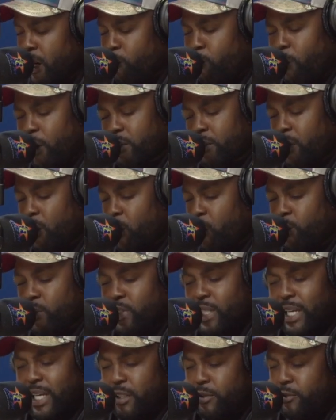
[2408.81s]
I rock the whole
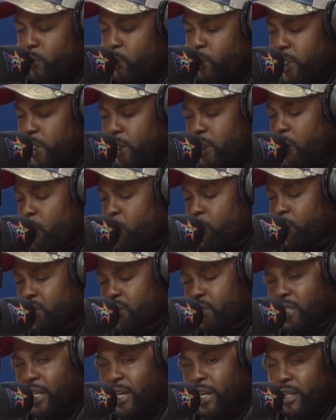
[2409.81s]
dance floor, they go
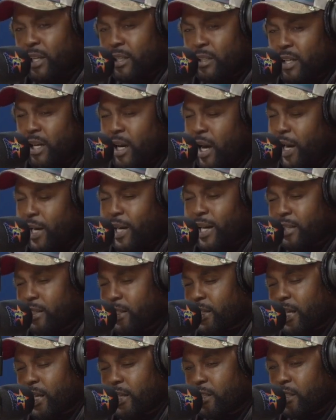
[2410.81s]
insane. I
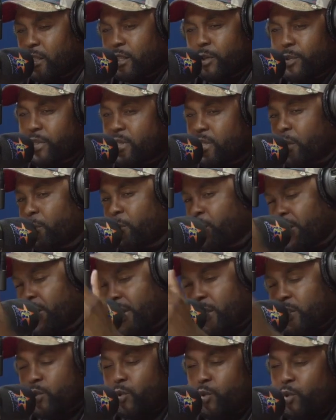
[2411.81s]
got the kind of lyrics that will
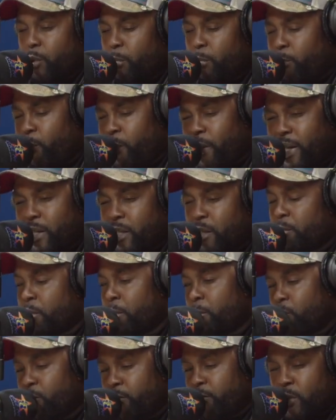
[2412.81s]
get into your brain,
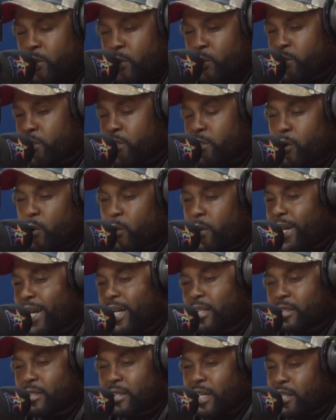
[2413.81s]
and we moving all the slow
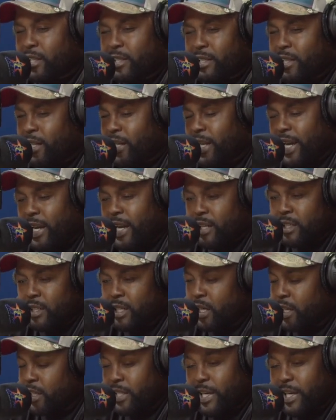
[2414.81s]
cats out of the lane.